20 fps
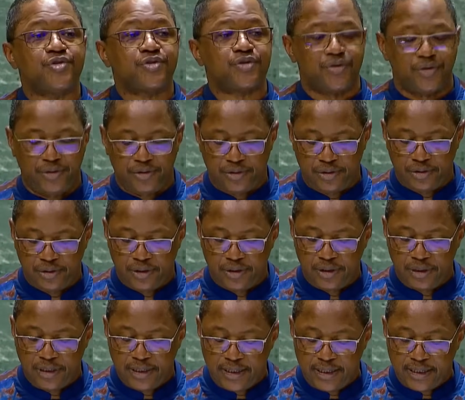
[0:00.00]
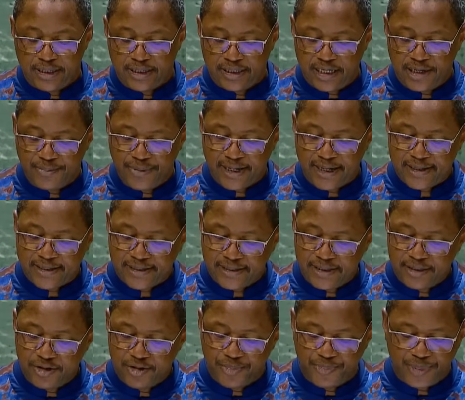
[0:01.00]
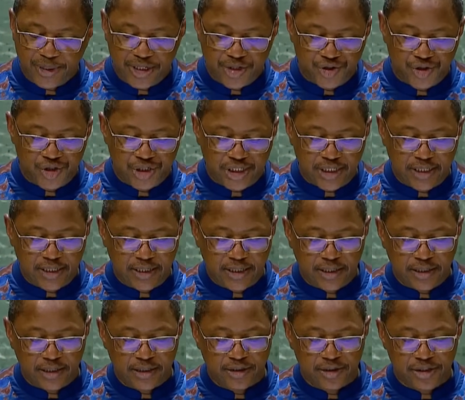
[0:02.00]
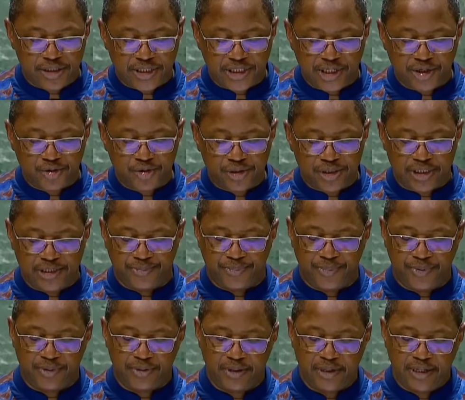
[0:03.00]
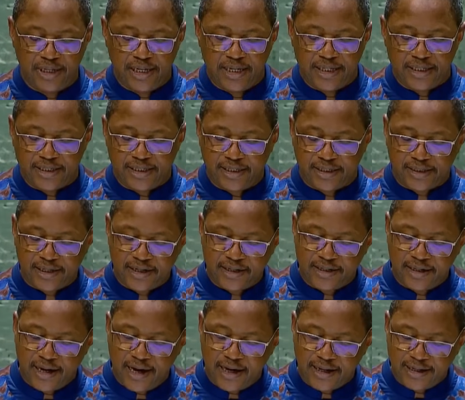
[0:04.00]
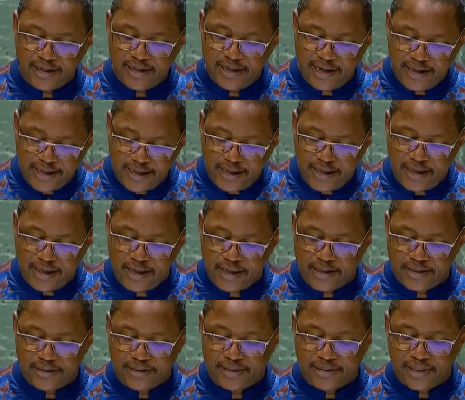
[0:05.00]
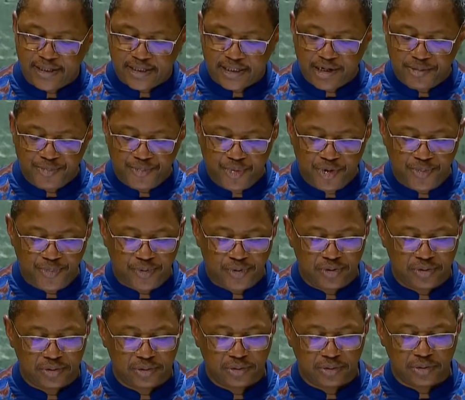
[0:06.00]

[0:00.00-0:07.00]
this passionate and unapologetic speech, Burkina Faso's foreign minister didn't come seeking sympathy.